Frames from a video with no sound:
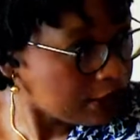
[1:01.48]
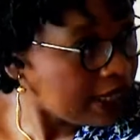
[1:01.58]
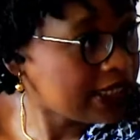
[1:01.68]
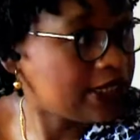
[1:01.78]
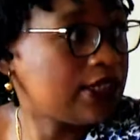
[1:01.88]

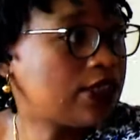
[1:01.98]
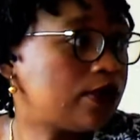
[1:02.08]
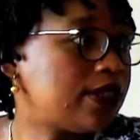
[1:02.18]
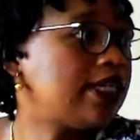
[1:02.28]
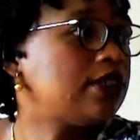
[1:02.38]
rate so
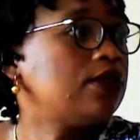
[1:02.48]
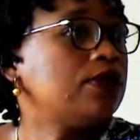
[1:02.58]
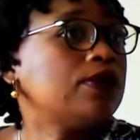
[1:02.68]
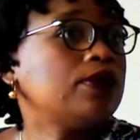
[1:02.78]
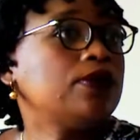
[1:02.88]
that
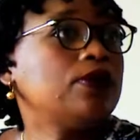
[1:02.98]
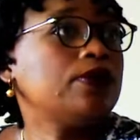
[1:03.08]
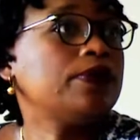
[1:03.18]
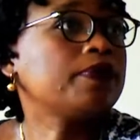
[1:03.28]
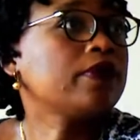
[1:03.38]

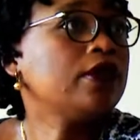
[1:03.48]
you